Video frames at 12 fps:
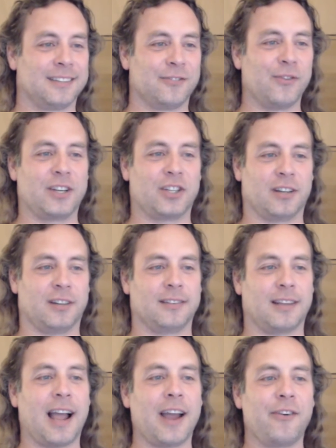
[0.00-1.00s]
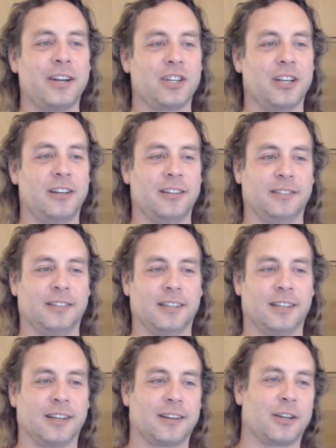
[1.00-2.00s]
Richard. Hi, Richard.
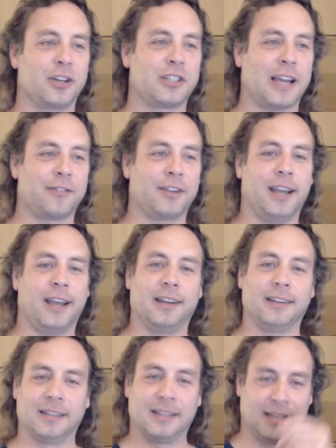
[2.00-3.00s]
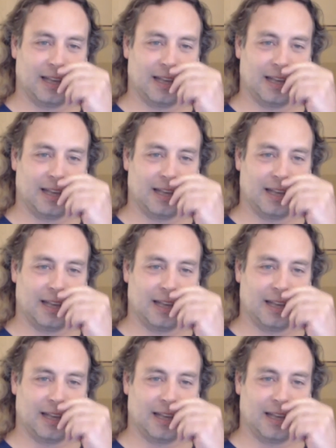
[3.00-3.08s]
Good to have you here.